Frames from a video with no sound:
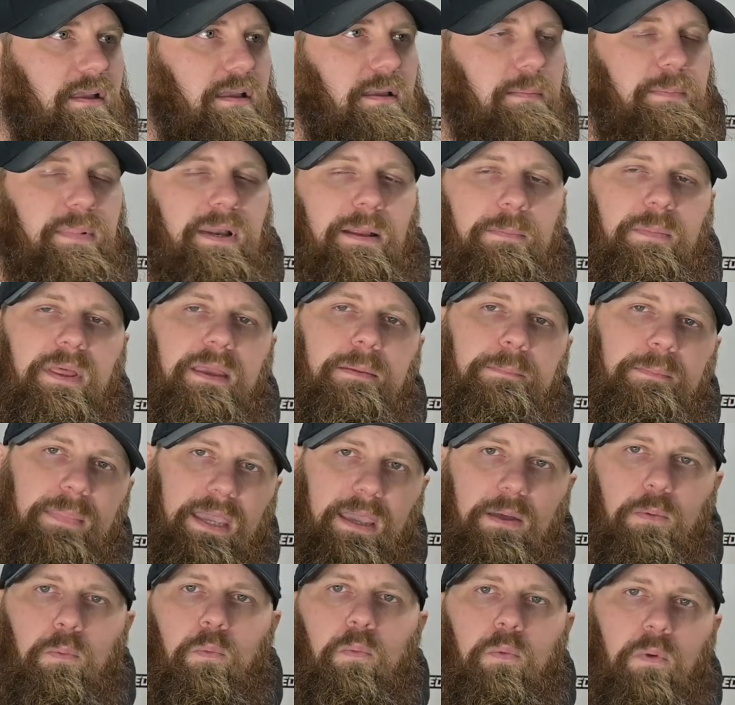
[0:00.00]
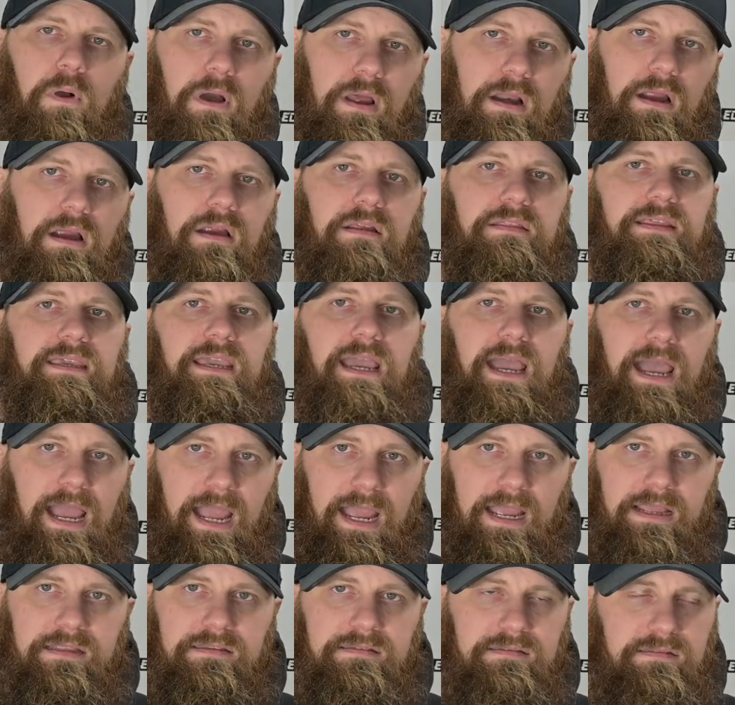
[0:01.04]
But I'm like, man, what are the
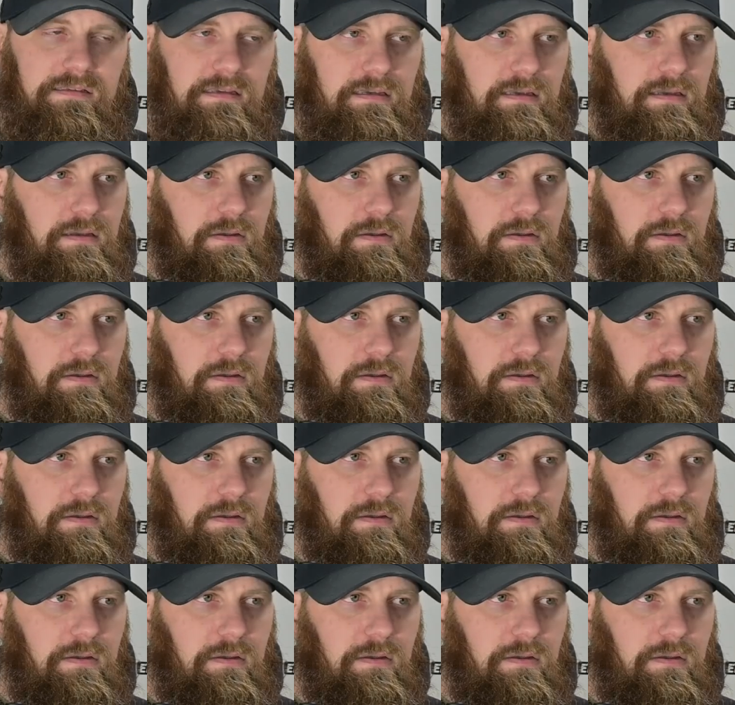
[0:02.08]
odds?